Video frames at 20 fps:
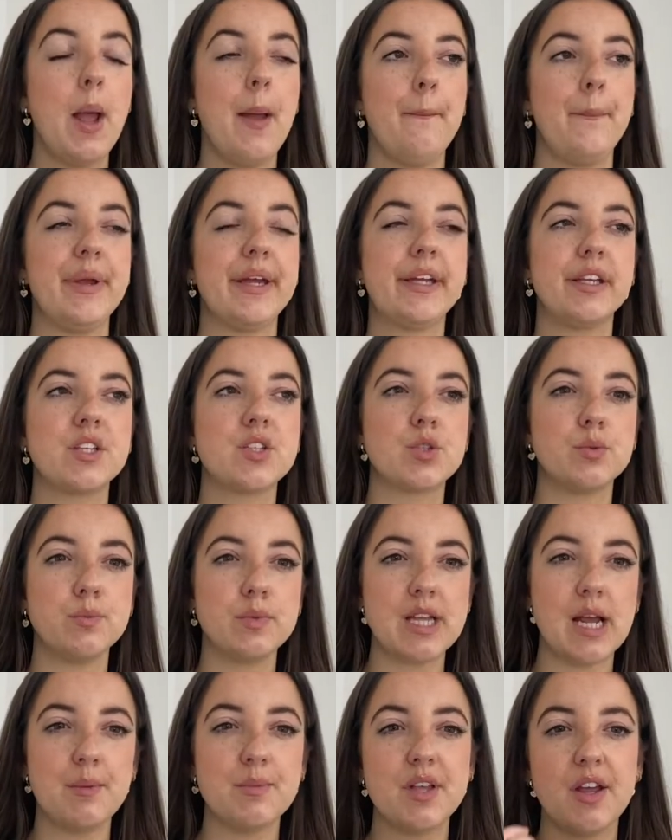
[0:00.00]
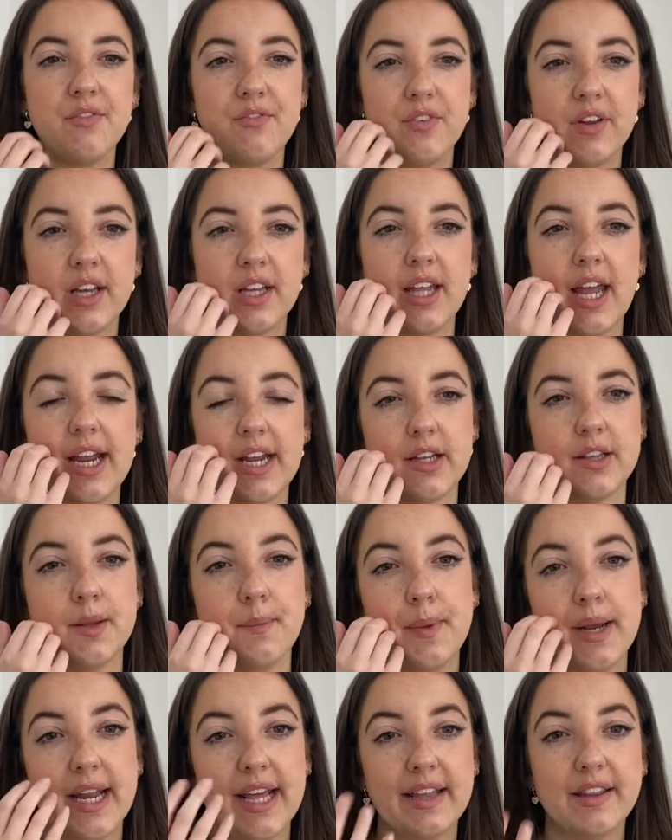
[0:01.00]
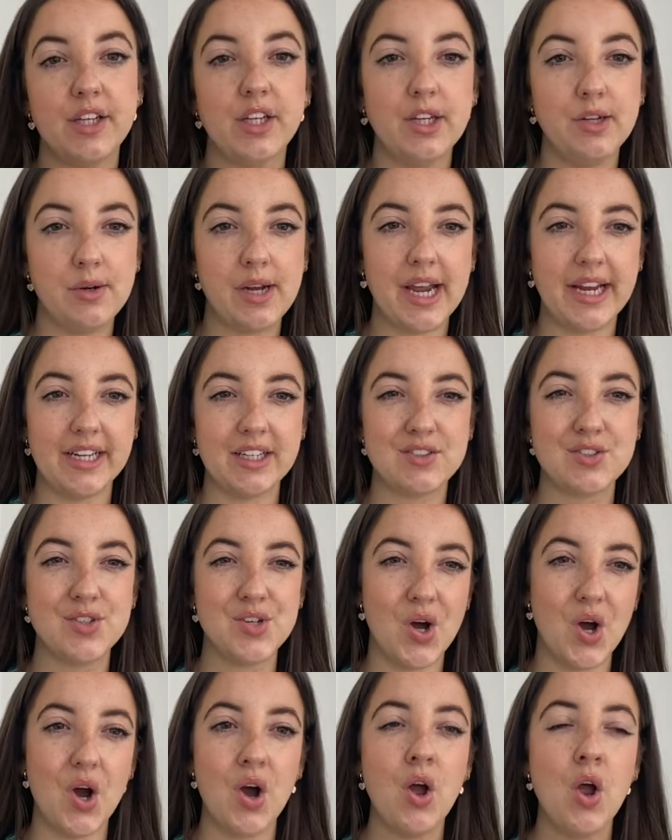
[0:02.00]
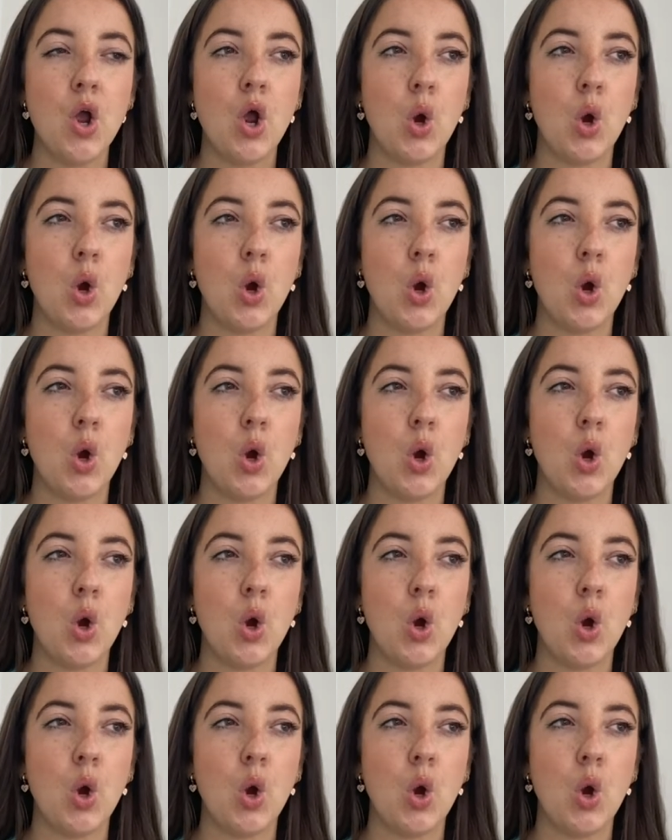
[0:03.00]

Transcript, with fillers: because sometimes I feel like at the minute in the UK it's not